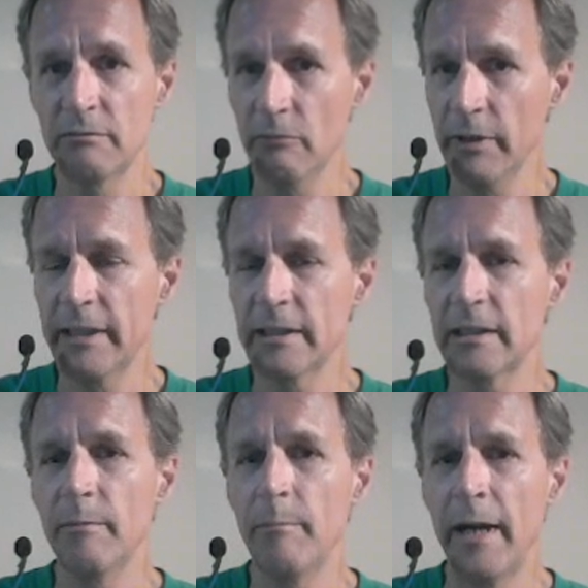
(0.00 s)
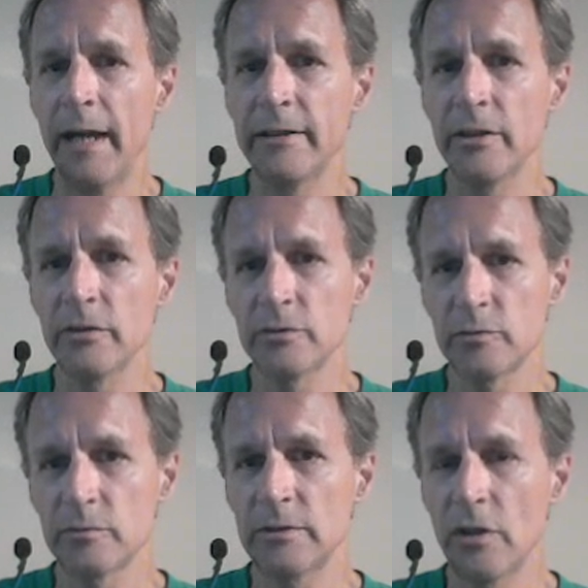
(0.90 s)
We can combine those.
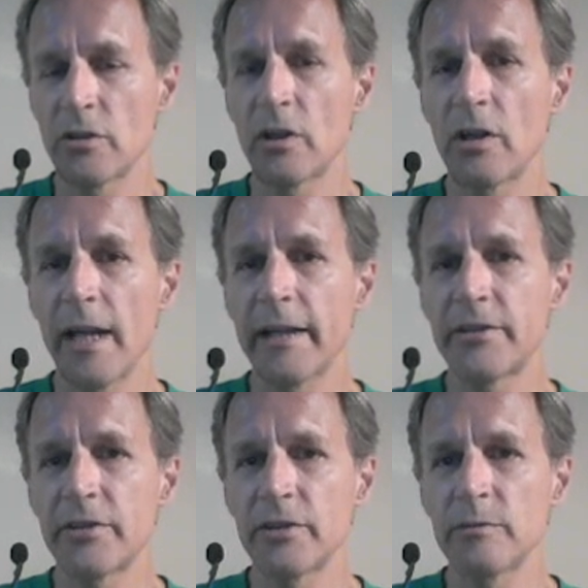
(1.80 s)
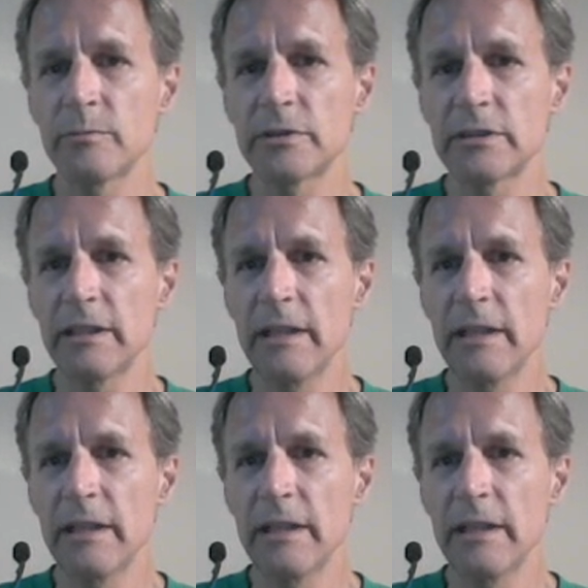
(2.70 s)
Those are like terms.